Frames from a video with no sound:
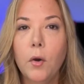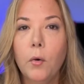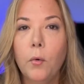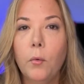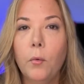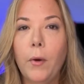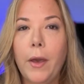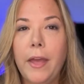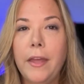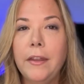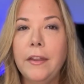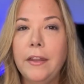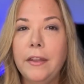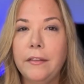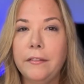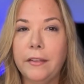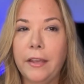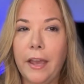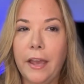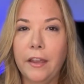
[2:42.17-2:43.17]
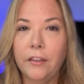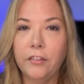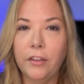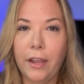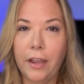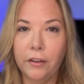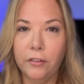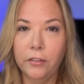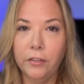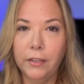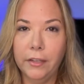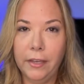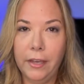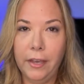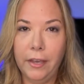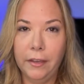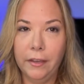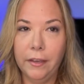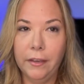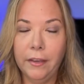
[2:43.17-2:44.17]
when is cash actually
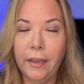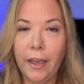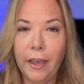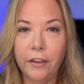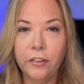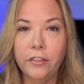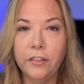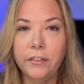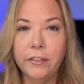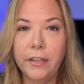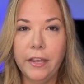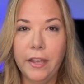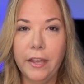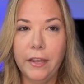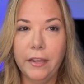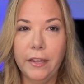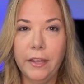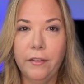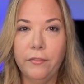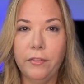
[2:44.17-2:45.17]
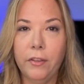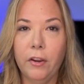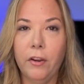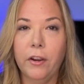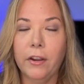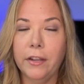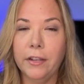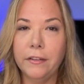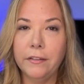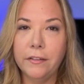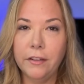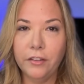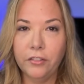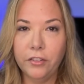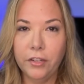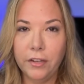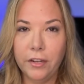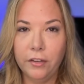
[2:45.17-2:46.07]
king cash is king if there are condition